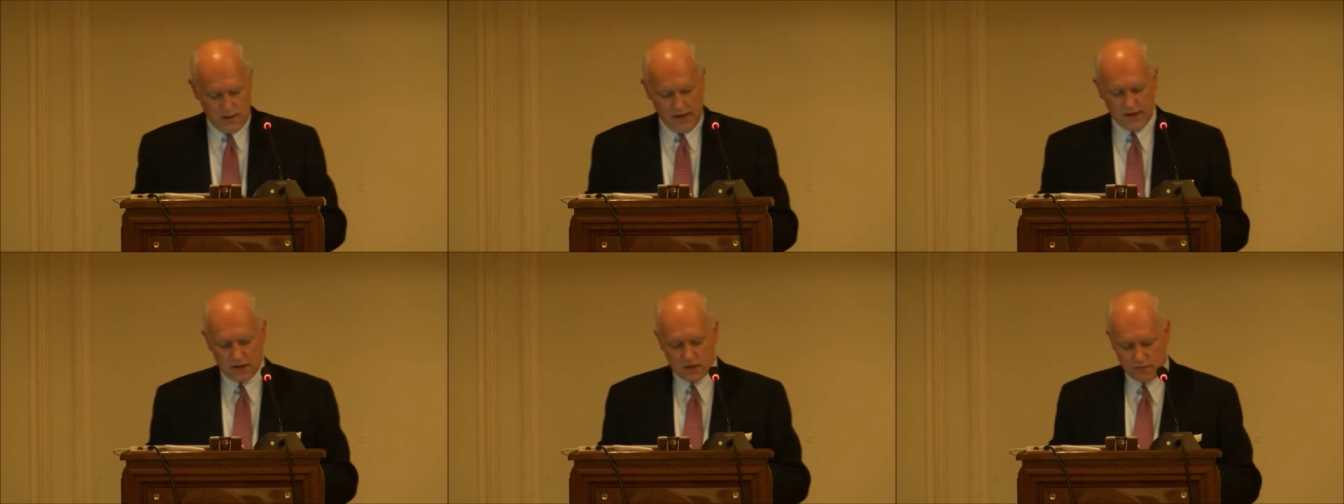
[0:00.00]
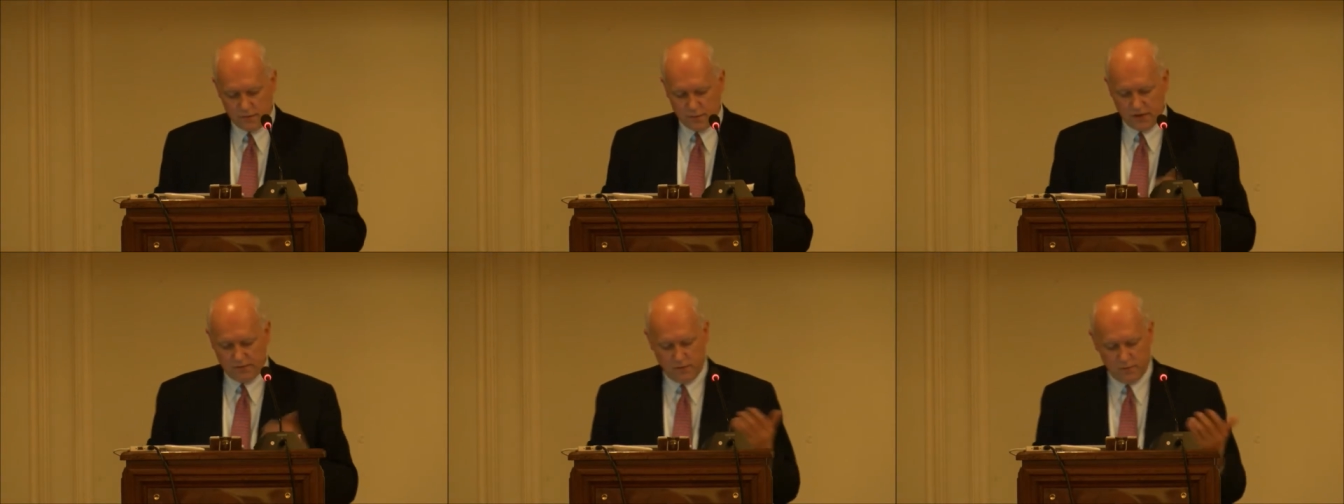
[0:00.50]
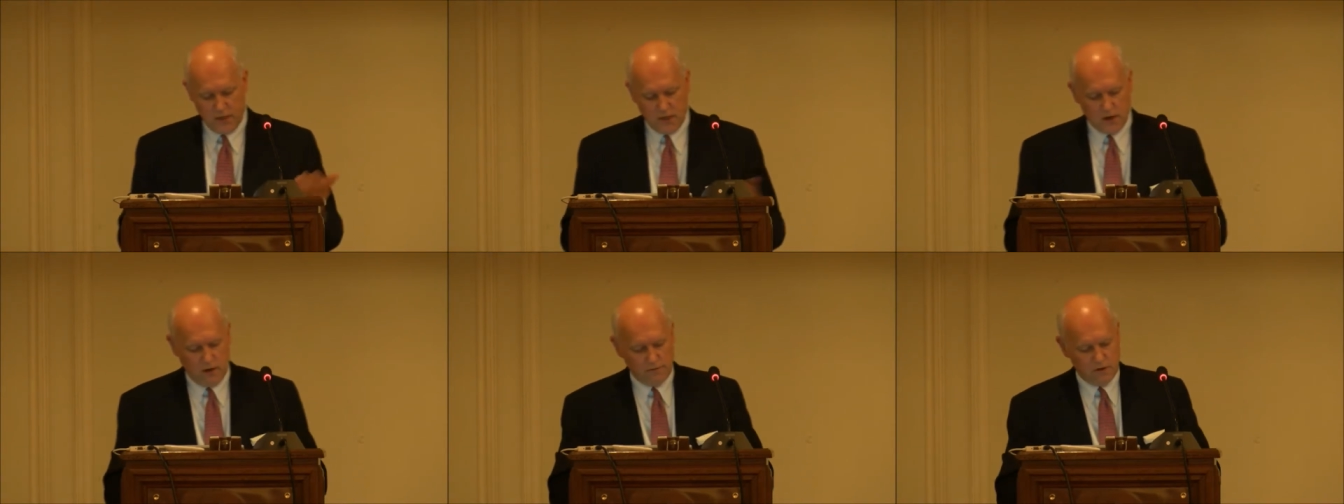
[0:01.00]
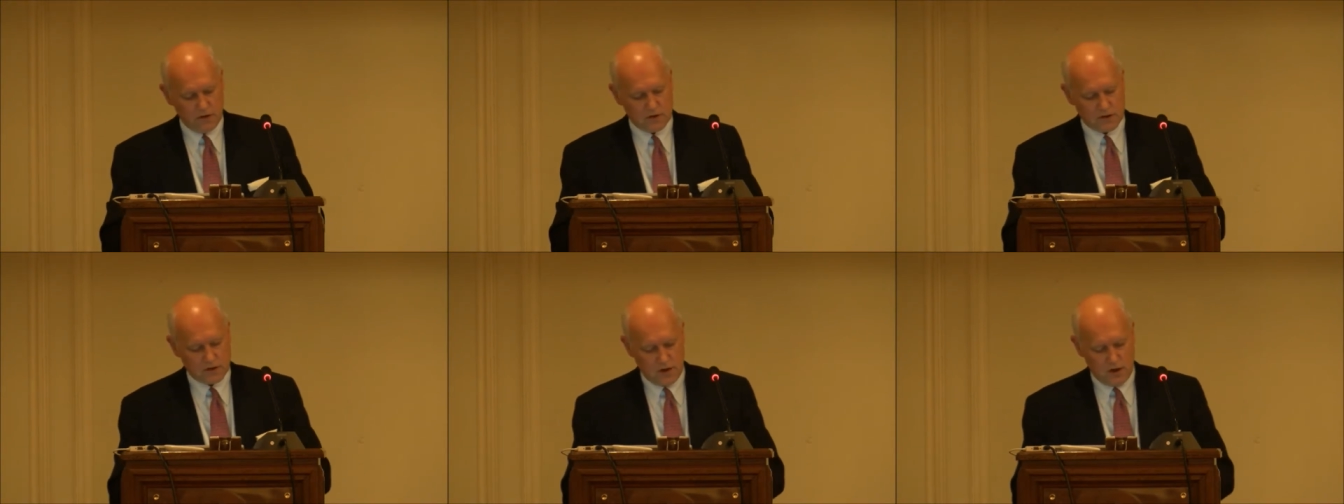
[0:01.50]
that is pretty for me
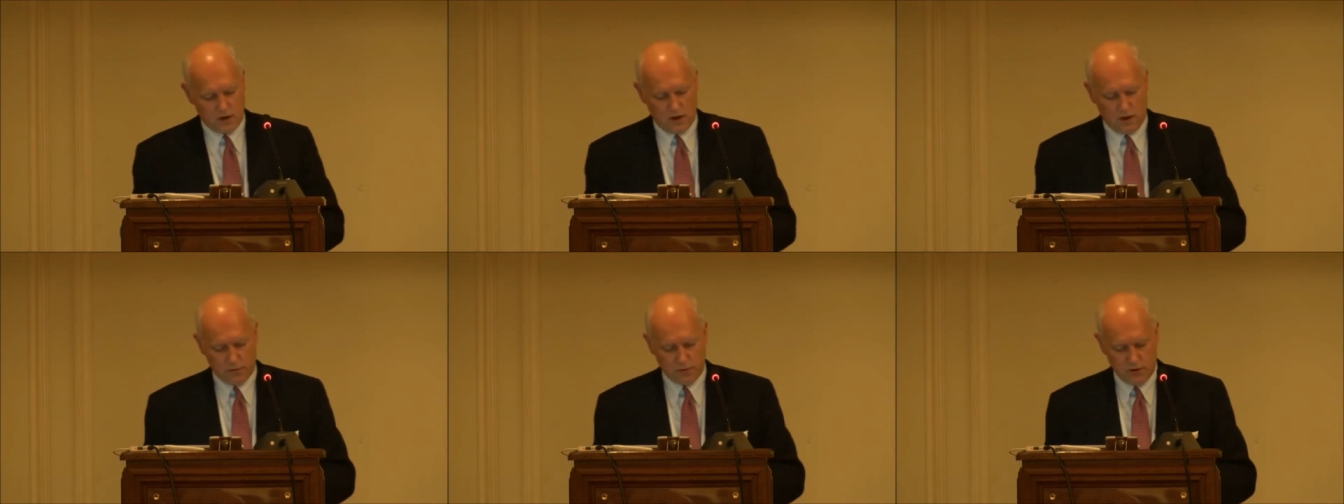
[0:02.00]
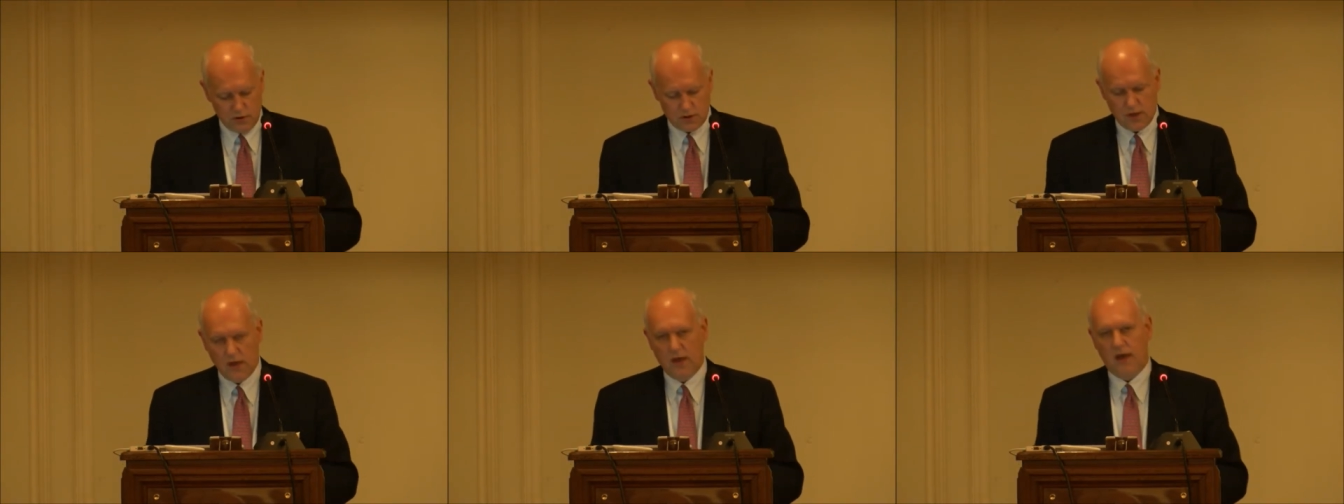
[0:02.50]
governance uh, competence,